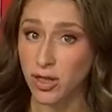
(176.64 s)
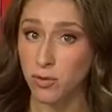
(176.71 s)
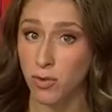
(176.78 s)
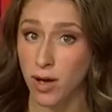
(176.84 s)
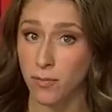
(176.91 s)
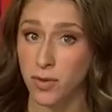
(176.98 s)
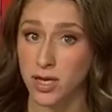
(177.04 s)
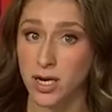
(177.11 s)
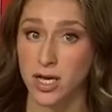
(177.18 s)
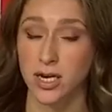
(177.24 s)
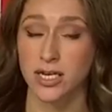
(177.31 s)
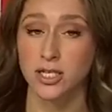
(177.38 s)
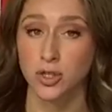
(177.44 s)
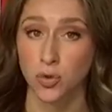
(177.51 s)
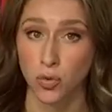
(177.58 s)
weapon in
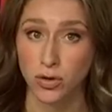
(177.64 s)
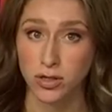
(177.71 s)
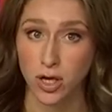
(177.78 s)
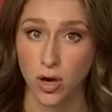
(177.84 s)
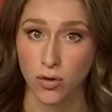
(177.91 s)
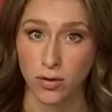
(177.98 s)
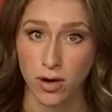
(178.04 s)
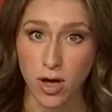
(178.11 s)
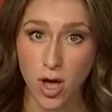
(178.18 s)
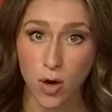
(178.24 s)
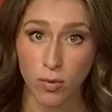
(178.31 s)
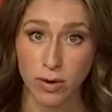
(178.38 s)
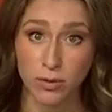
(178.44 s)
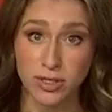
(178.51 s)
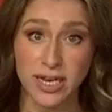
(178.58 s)
a school zone.
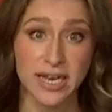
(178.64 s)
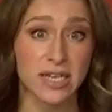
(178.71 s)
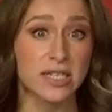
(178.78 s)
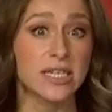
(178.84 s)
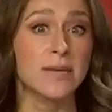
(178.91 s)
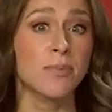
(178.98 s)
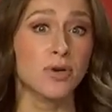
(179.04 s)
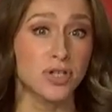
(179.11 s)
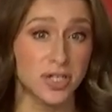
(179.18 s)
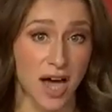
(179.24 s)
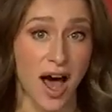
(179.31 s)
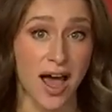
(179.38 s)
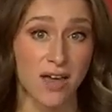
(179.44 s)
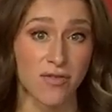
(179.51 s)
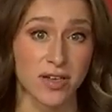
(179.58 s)
We will take a deeper
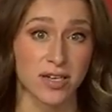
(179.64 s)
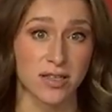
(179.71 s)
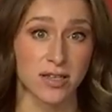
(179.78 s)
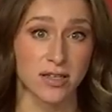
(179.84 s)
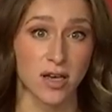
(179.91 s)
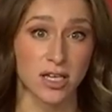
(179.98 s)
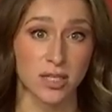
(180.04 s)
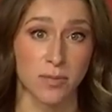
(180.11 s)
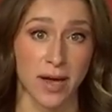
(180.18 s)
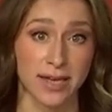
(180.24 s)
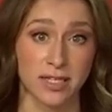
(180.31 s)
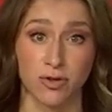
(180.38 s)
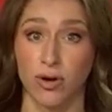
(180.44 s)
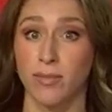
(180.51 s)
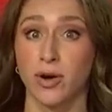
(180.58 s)
dive into the
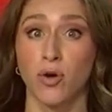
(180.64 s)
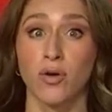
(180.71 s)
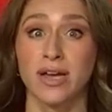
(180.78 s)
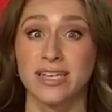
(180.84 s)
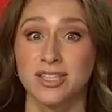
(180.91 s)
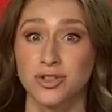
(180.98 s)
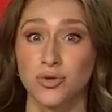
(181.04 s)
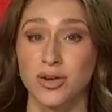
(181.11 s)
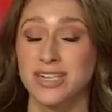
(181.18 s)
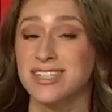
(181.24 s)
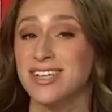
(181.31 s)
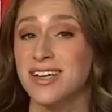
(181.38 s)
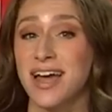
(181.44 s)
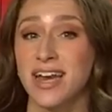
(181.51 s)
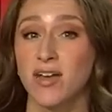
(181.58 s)
suspect's criminal history
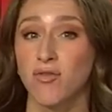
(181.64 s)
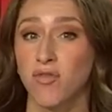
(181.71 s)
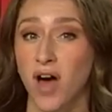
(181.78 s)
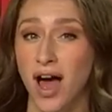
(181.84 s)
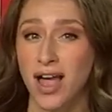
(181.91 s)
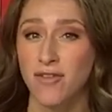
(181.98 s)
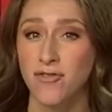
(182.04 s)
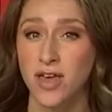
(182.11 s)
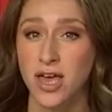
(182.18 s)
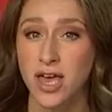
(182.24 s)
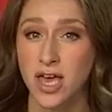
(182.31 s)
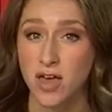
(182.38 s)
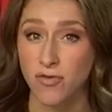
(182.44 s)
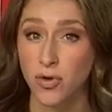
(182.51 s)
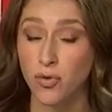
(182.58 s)
tonight at 5.
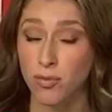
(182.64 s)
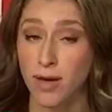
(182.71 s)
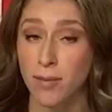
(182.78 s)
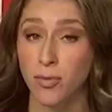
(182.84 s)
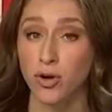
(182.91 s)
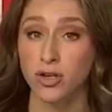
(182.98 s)
If you remember, a